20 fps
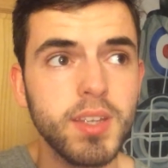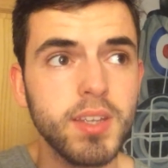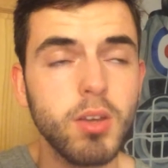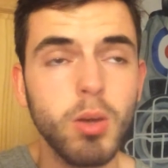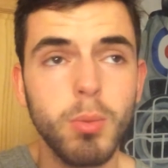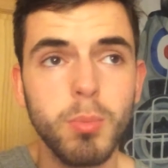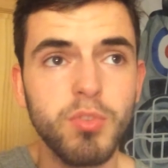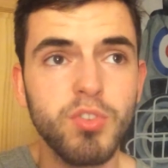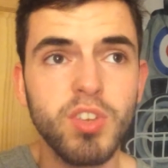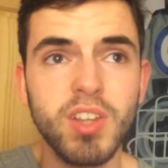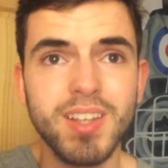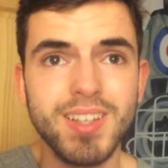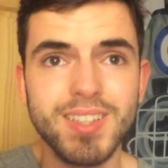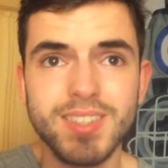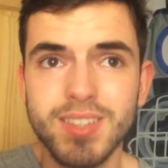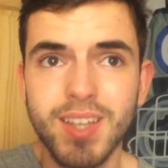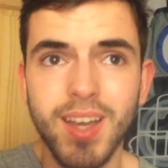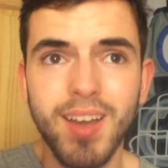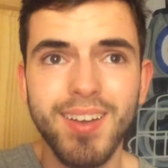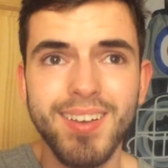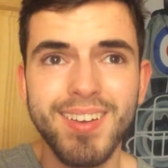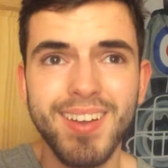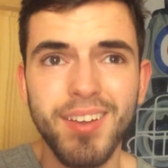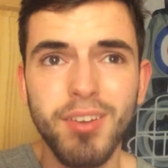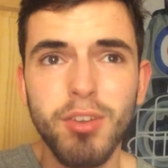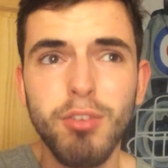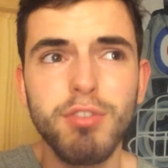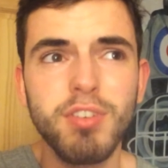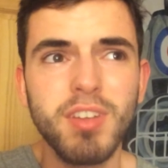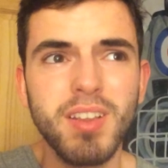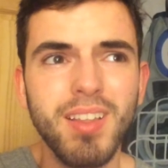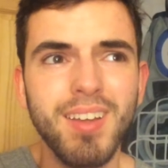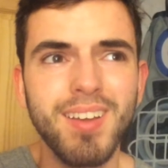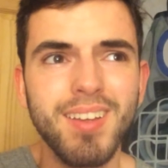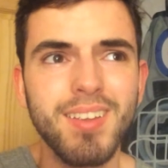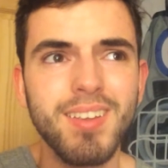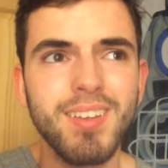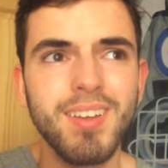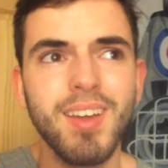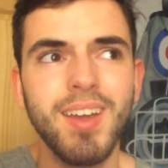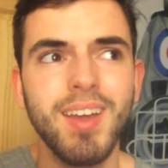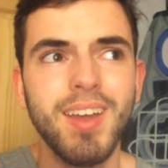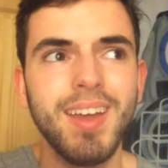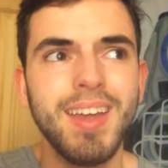It got me really excited. I do feel like